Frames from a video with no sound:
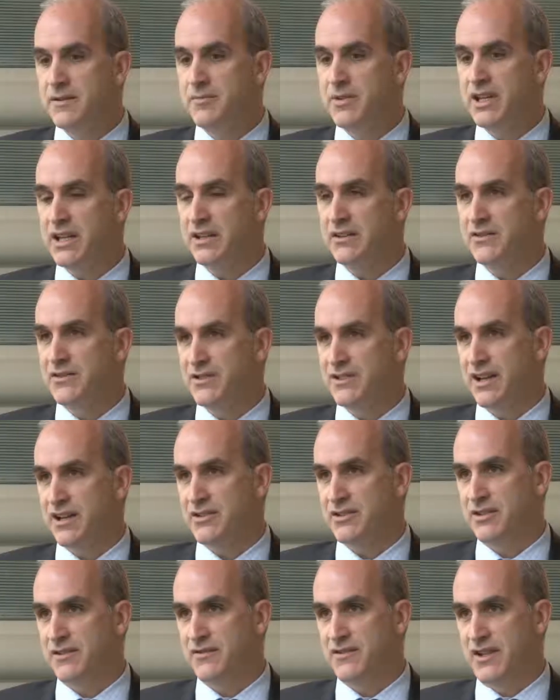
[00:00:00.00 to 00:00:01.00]
The big
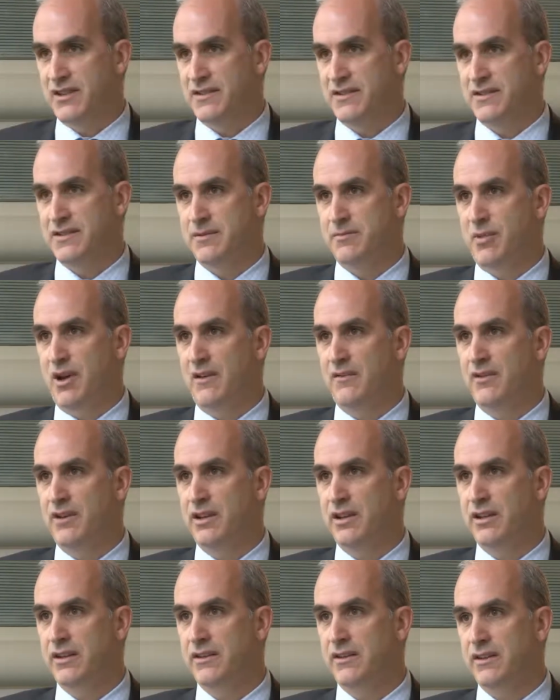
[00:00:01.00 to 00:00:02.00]
intersection of justice and
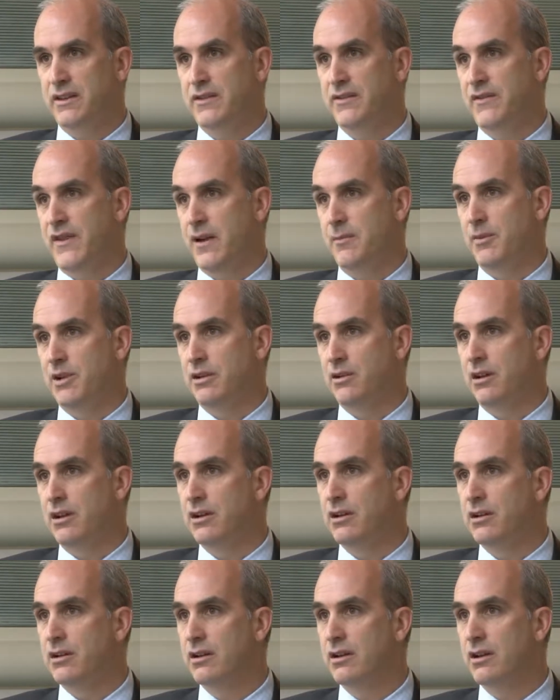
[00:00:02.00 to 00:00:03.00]
poverty is family
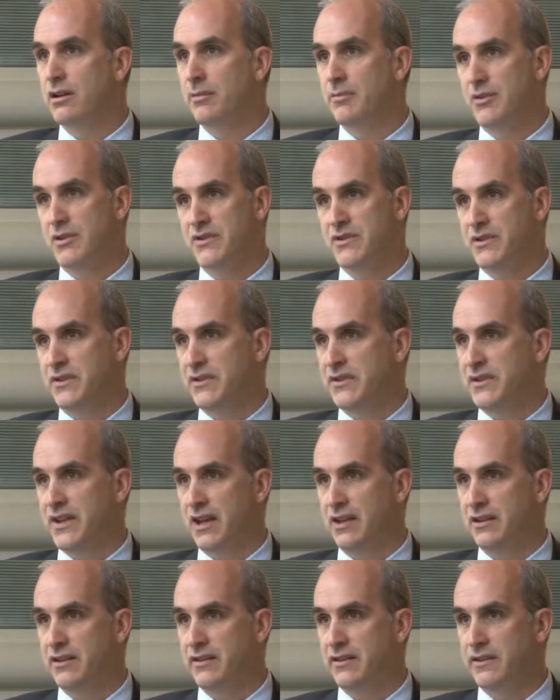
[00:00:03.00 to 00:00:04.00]
law, personal
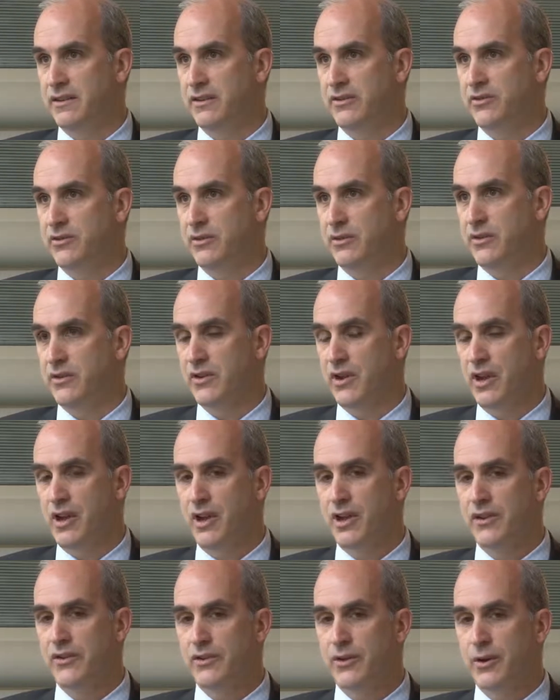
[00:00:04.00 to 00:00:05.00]
status issues.
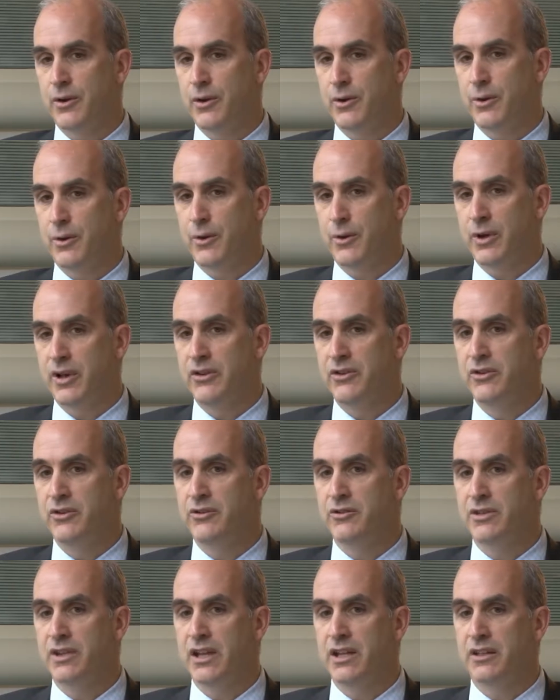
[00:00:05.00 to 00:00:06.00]
So
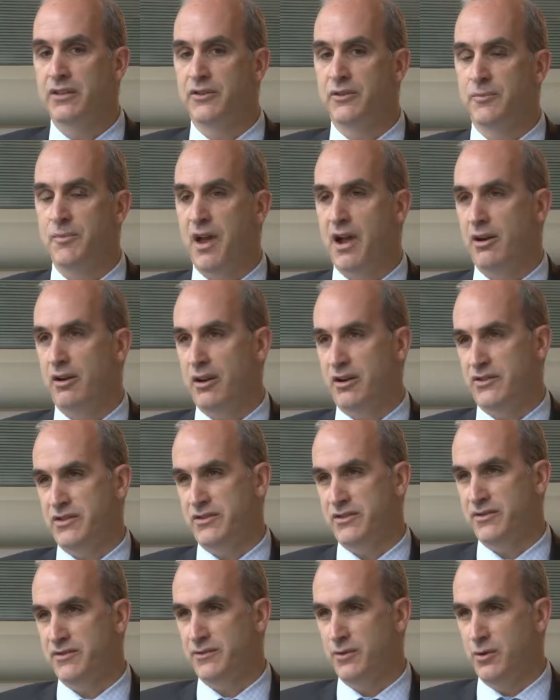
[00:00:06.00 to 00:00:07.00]
issues related to marriage
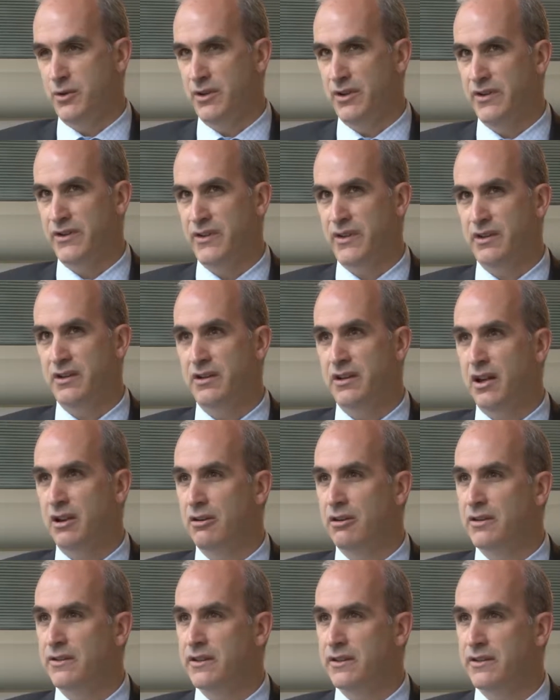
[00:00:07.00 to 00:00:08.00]
and divorce and
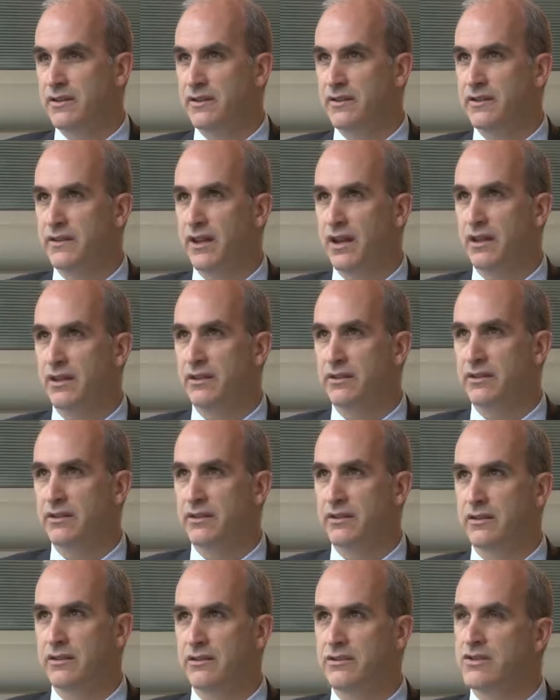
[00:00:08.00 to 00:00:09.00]
inheritance
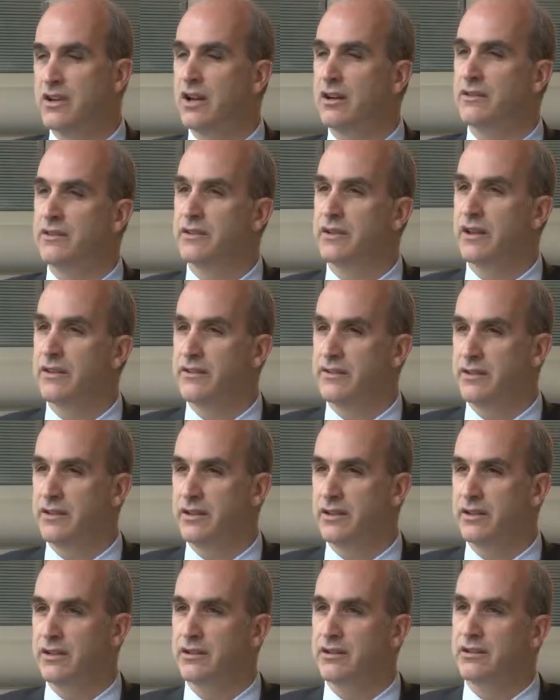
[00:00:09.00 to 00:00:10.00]
and child
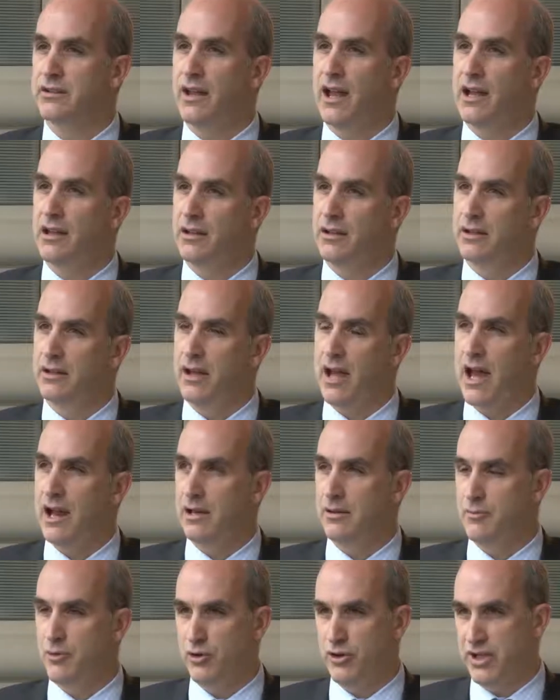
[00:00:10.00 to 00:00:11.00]
custody and
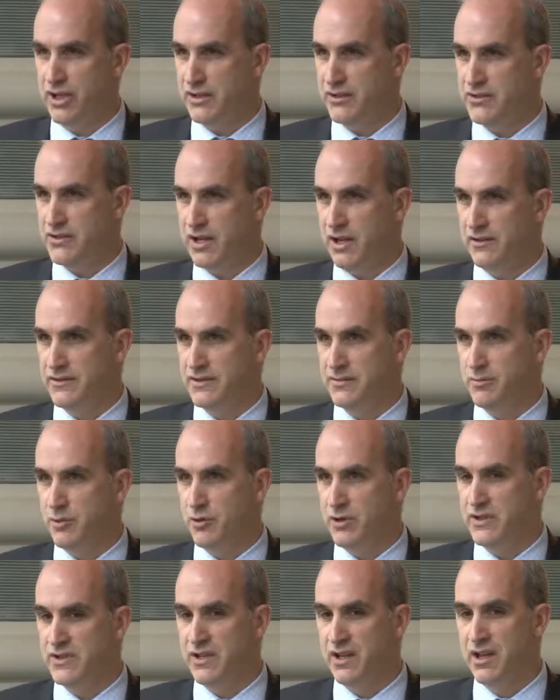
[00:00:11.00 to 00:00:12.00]
alimony and child
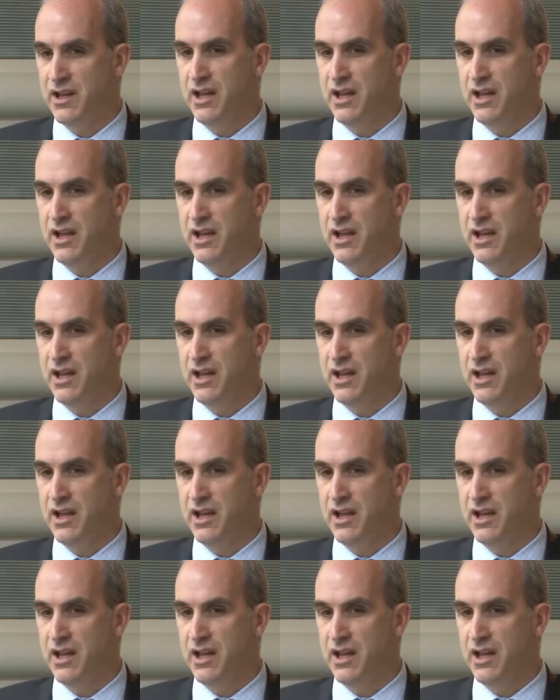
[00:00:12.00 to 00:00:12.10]
support.